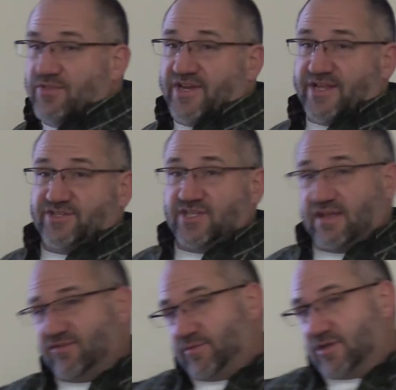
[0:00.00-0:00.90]
with N H
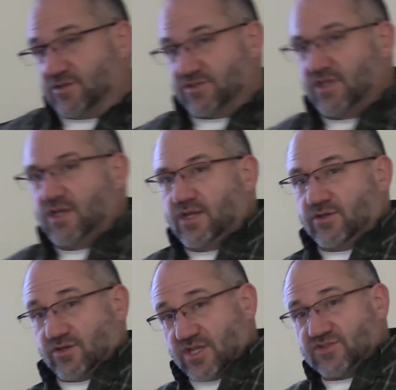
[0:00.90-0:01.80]
Saves because
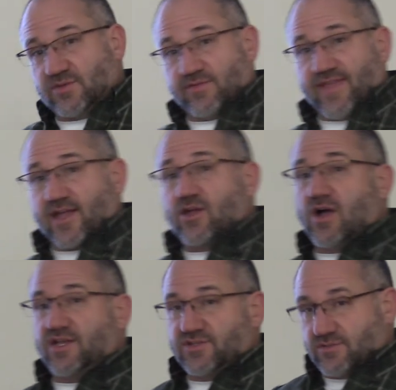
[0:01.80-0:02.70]
you get some of that
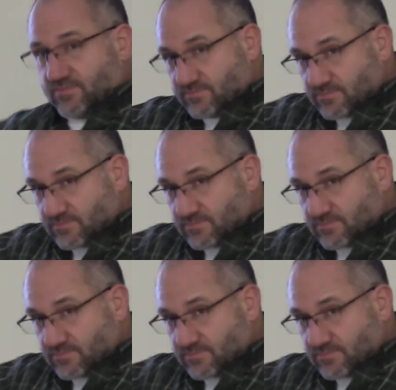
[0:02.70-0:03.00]
cost